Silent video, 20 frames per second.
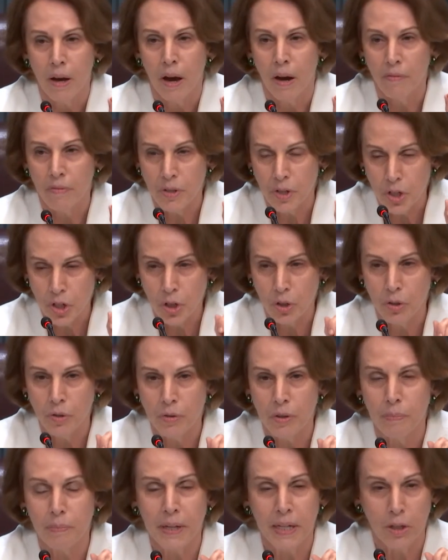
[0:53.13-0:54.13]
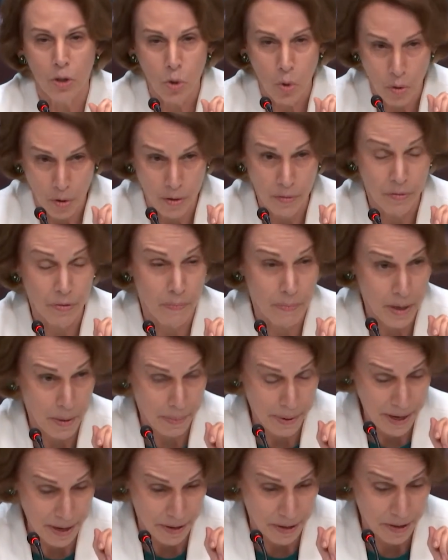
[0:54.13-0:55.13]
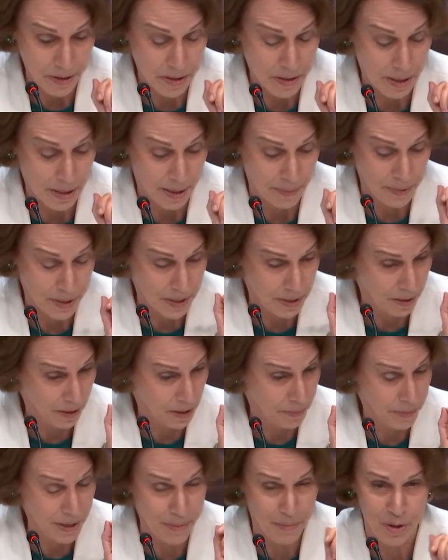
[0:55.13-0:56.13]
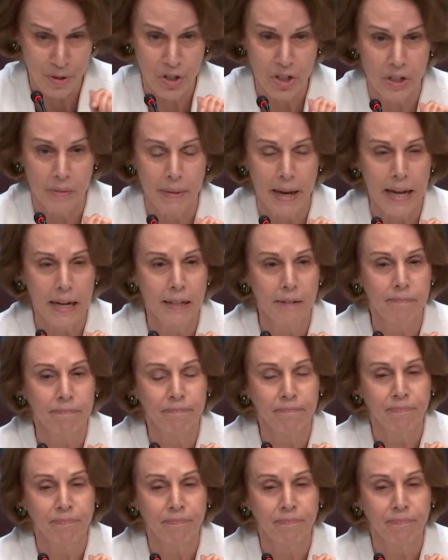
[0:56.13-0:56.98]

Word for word: of the children being torn from their parents, and I'm still going to be emotional about it.